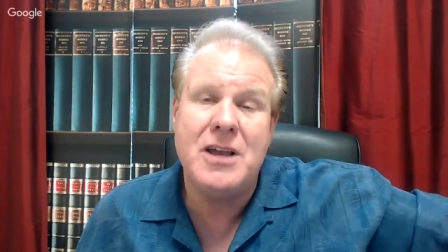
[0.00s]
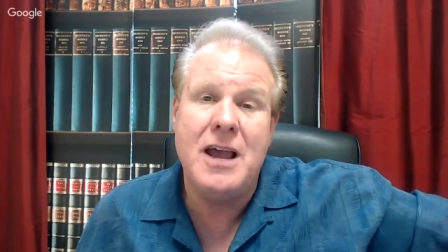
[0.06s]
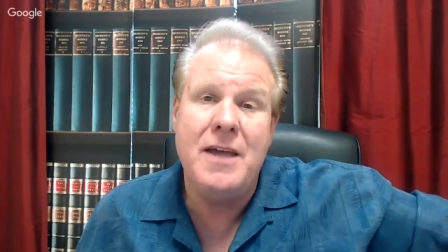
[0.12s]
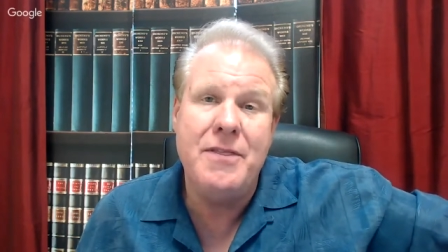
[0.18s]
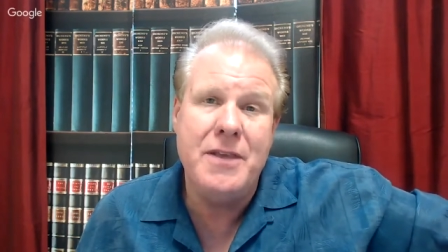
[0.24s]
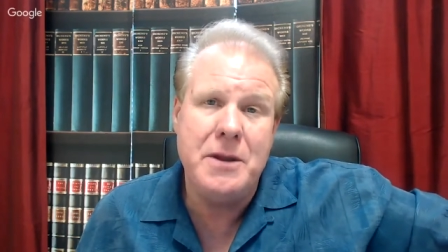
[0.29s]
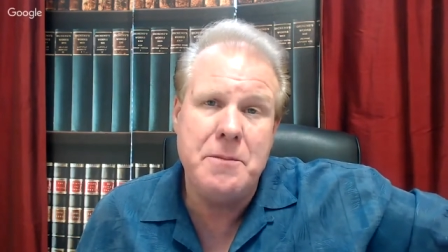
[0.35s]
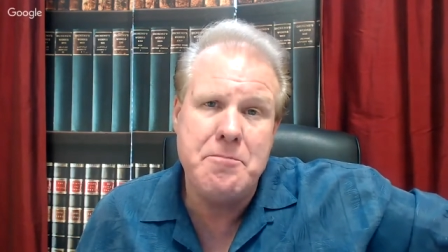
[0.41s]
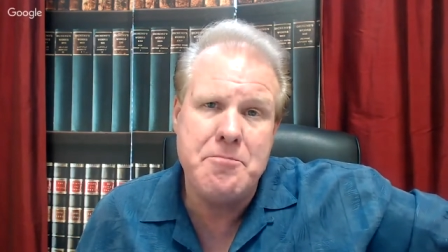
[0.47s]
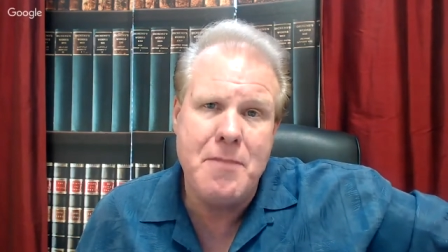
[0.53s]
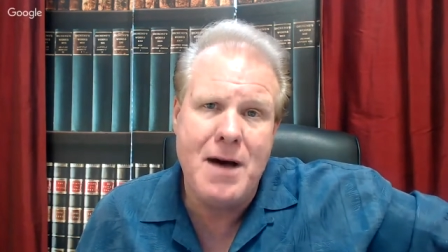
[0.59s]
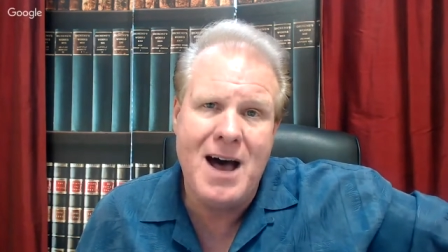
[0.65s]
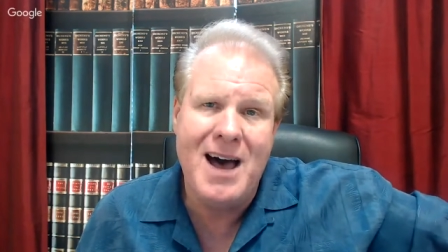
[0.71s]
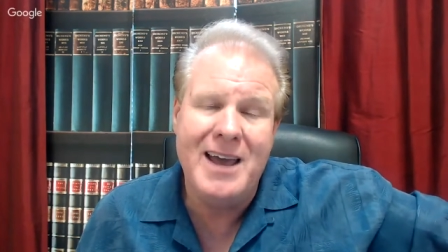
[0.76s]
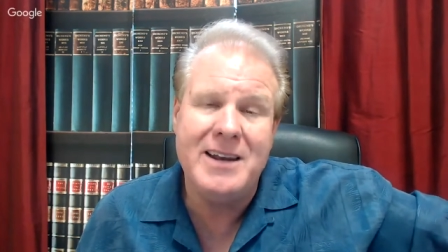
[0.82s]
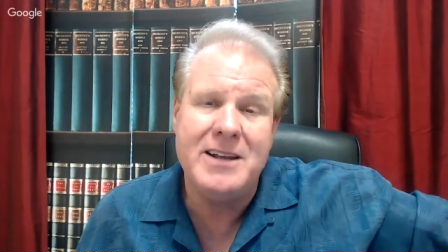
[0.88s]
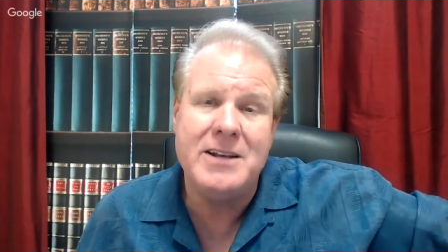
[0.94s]
and then
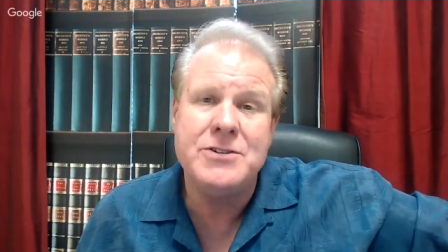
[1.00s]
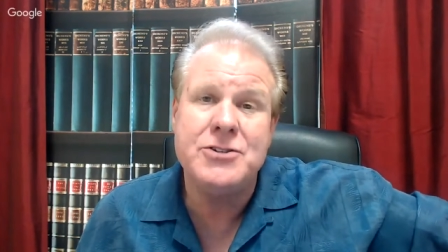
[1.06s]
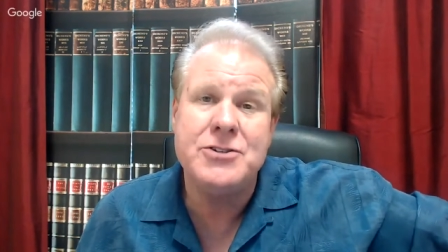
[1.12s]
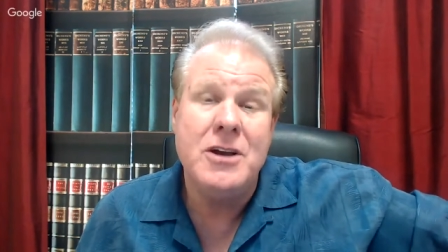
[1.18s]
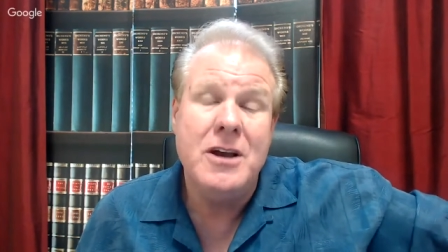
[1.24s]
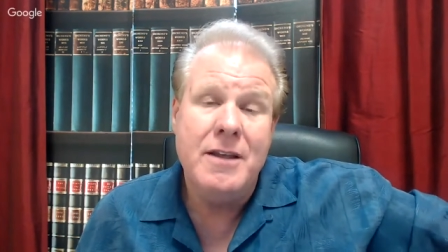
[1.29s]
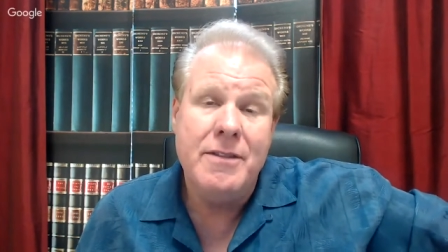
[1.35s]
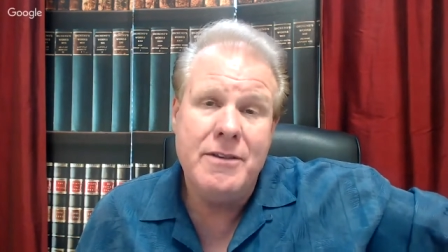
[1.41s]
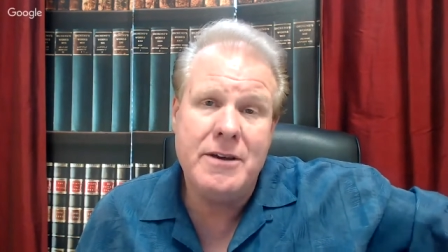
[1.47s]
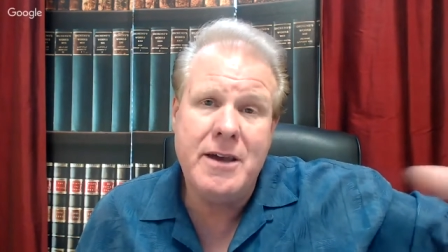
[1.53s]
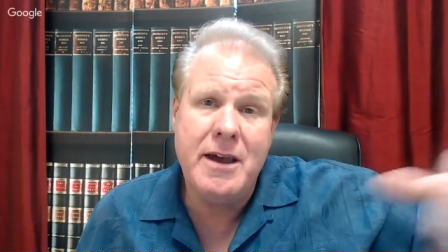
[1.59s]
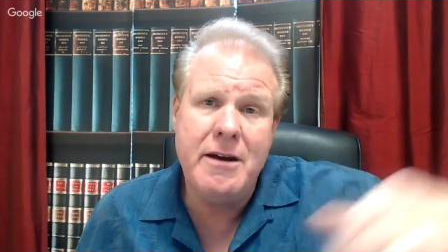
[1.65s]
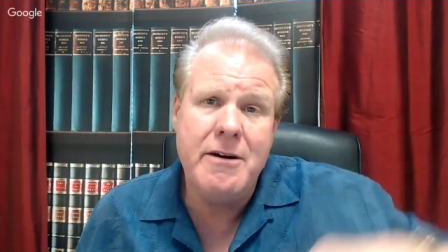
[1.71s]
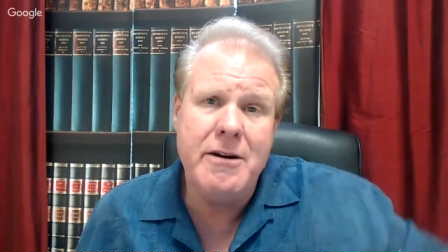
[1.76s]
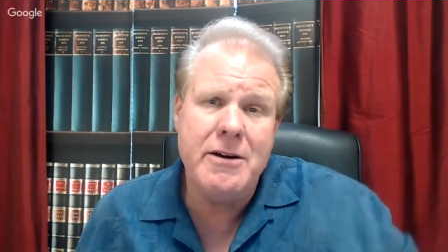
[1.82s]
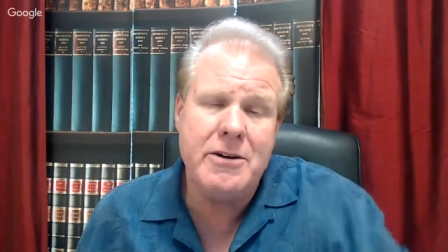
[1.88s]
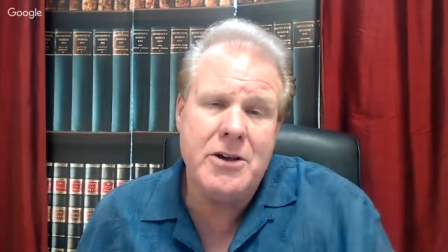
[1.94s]
minus the
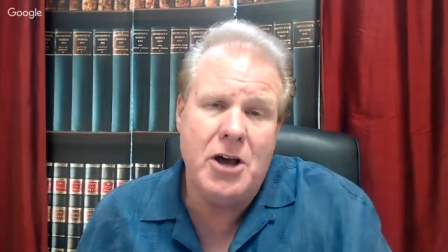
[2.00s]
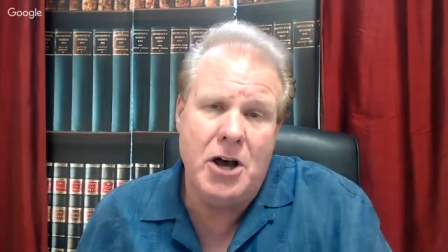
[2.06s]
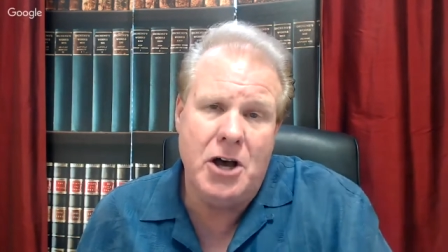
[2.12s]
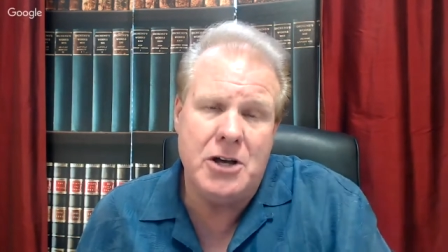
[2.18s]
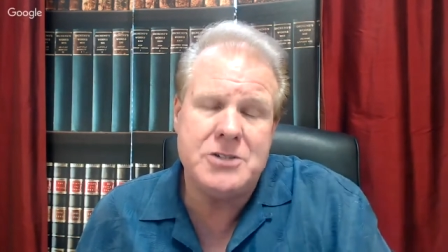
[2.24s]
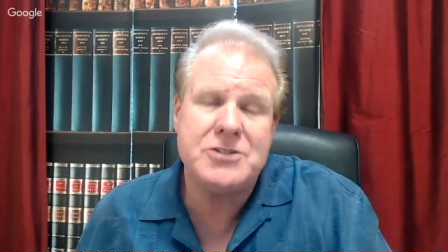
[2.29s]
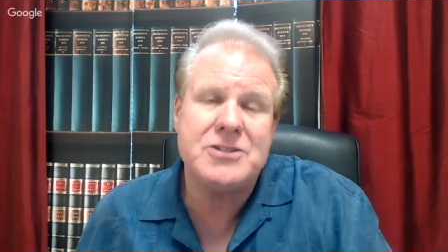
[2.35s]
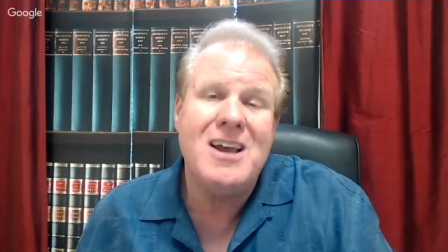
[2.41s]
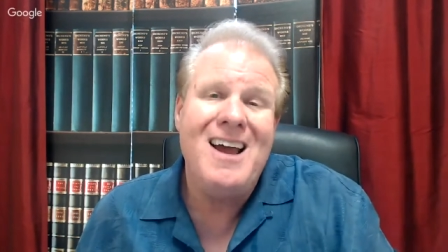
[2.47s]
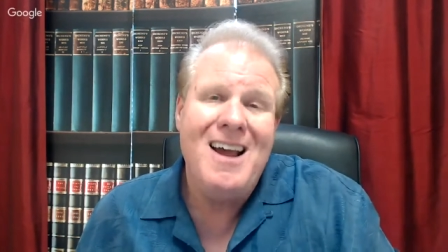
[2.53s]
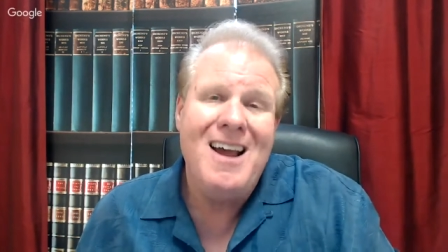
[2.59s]
carrying cost.